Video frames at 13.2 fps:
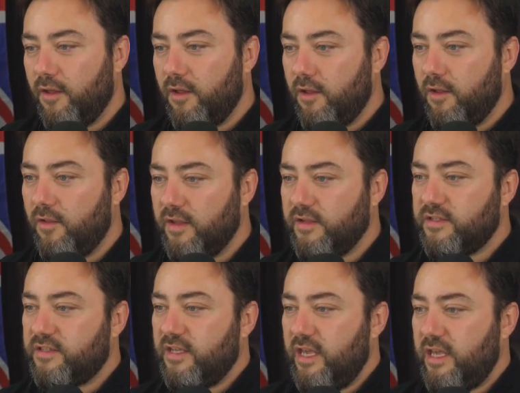
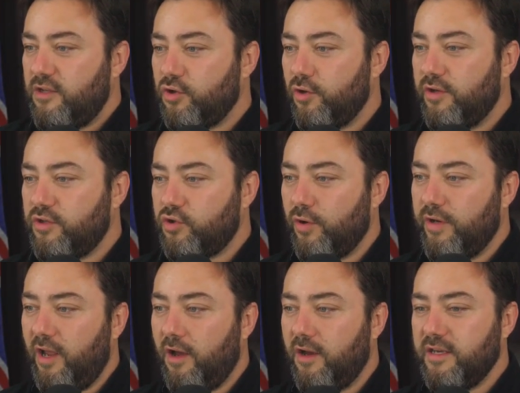That's the joint
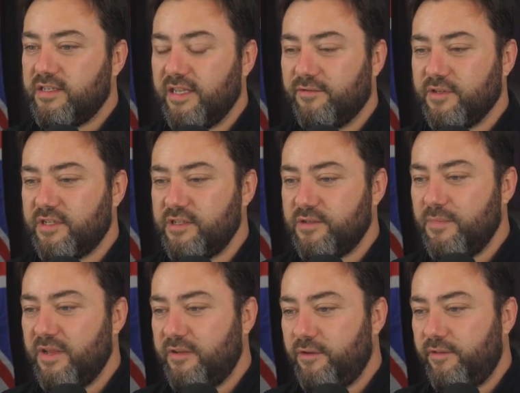highest level since
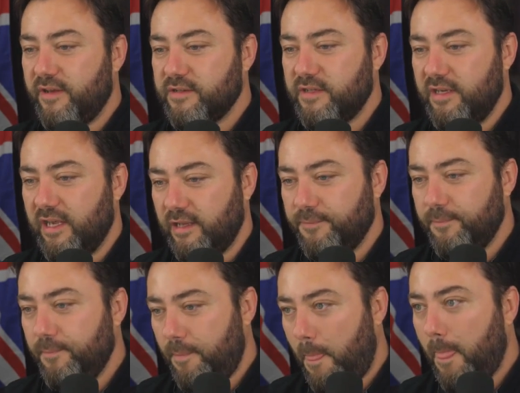mid-2008.
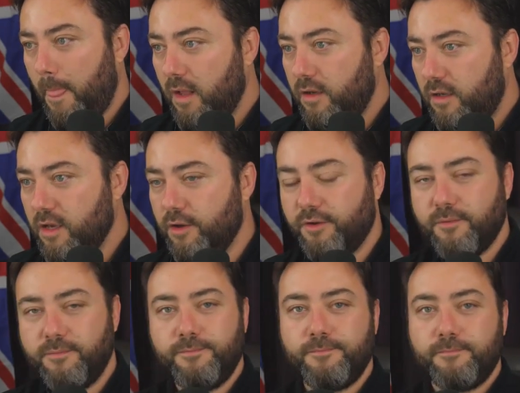Good.
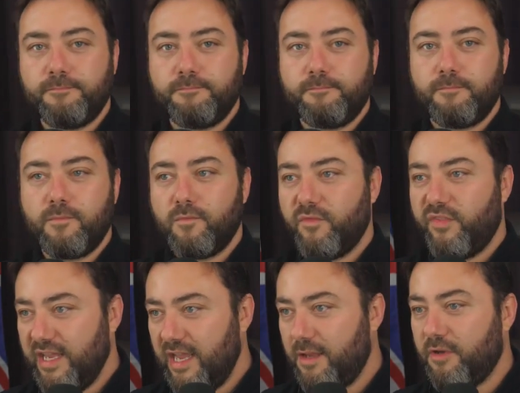
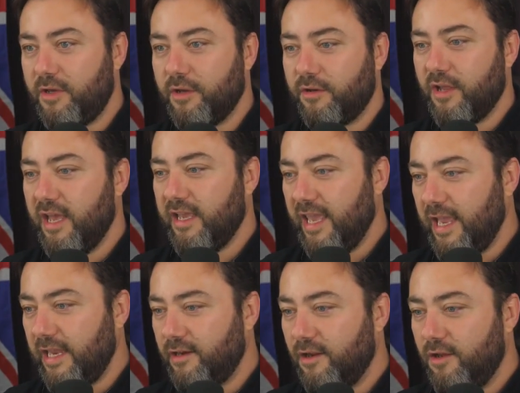Damn good.
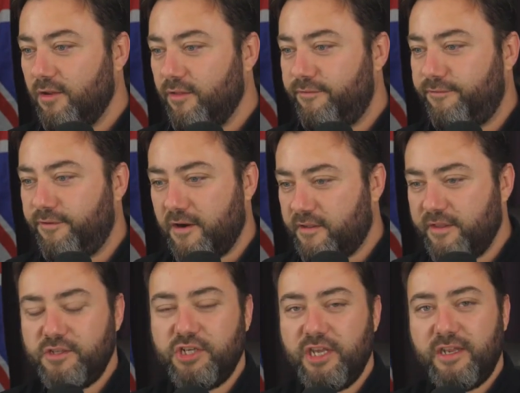Again, fuck the
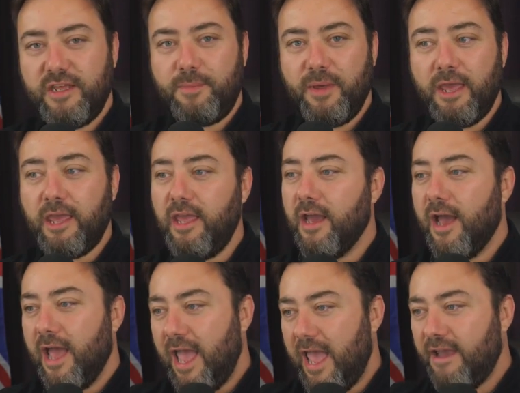GDP,
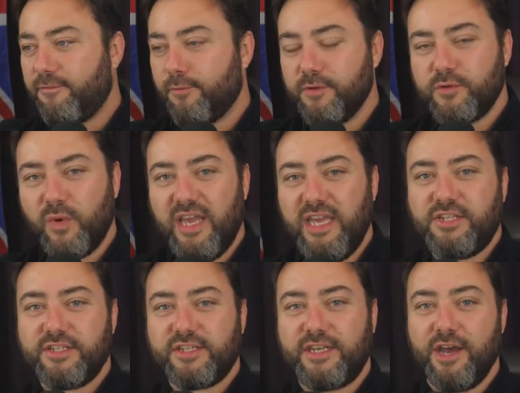everyone's
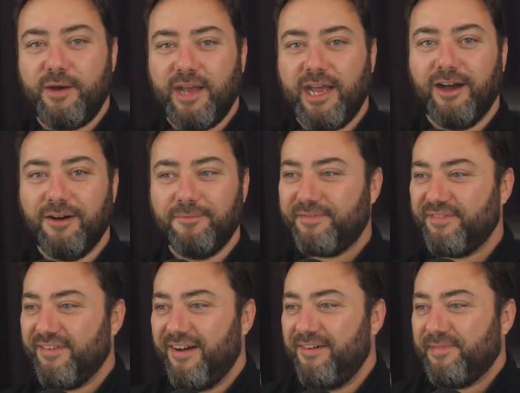wages are going up.
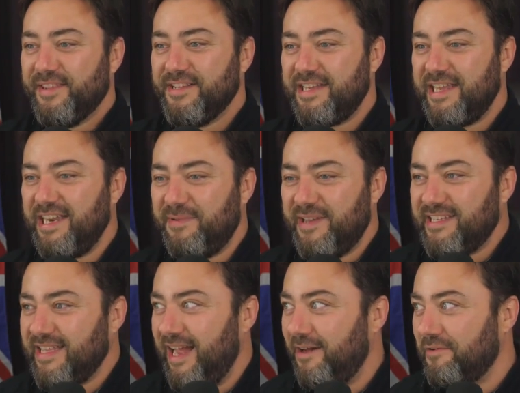Oh, but the GDP's
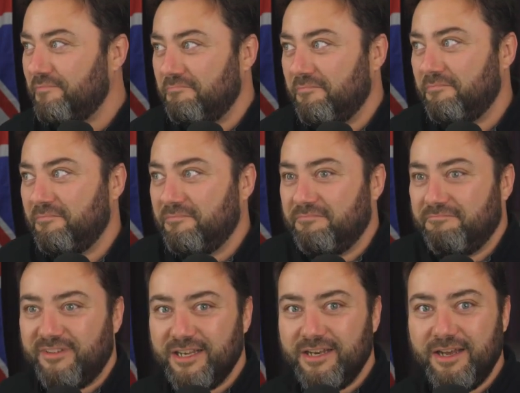down.
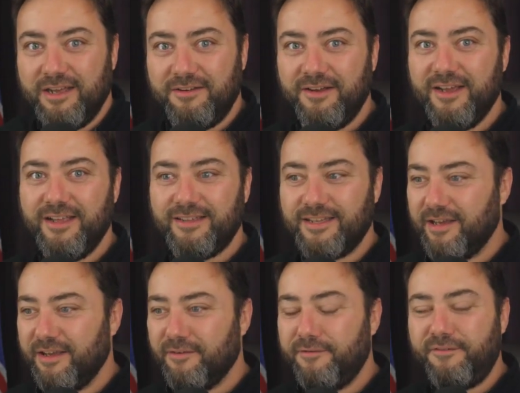Don't know. Don't
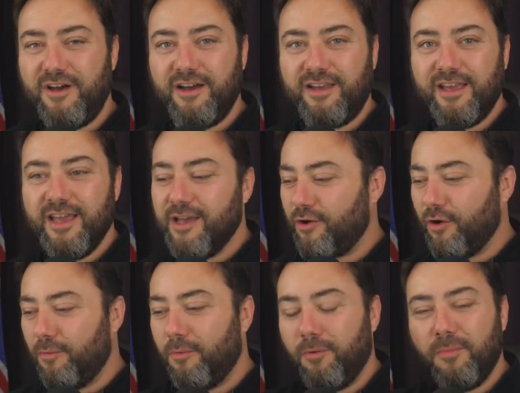give a fuck.
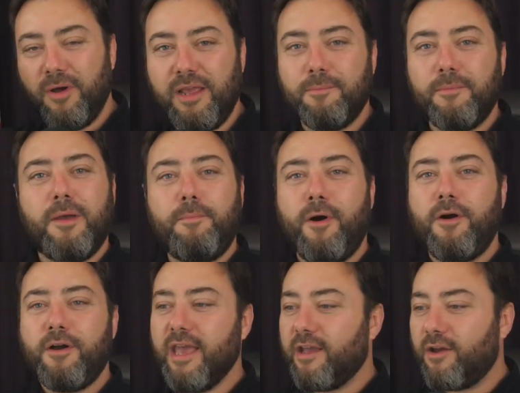Got more money in my
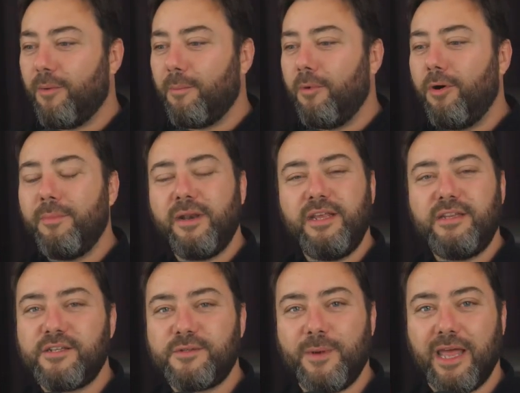pocket. Got more money to
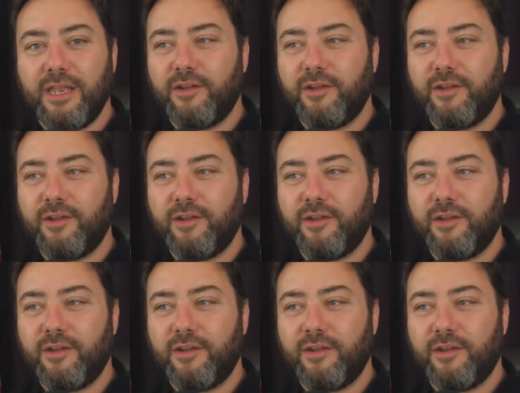spend.